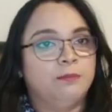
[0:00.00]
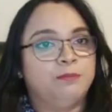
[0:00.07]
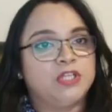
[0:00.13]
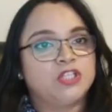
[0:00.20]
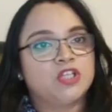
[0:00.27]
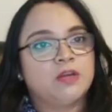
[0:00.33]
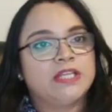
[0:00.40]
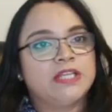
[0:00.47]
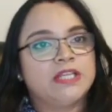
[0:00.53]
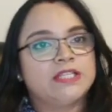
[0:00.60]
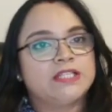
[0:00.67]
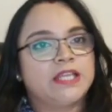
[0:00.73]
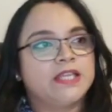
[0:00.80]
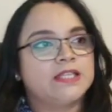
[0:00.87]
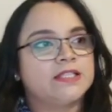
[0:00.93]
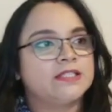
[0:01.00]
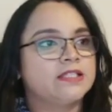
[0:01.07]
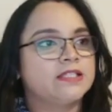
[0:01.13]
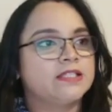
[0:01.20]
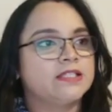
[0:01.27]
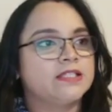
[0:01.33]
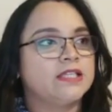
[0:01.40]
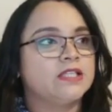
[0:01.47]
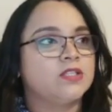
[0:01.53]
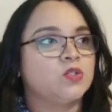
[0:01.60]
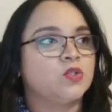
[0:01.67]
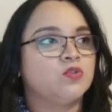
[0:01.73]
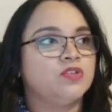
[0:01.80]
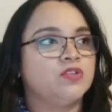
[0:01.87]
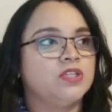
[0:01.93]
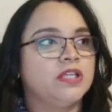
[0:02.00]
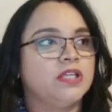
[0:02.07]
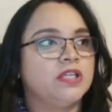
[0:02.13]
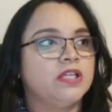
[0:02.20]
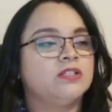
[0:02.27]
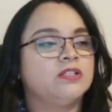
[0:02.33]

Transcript: bishop takes a6 is really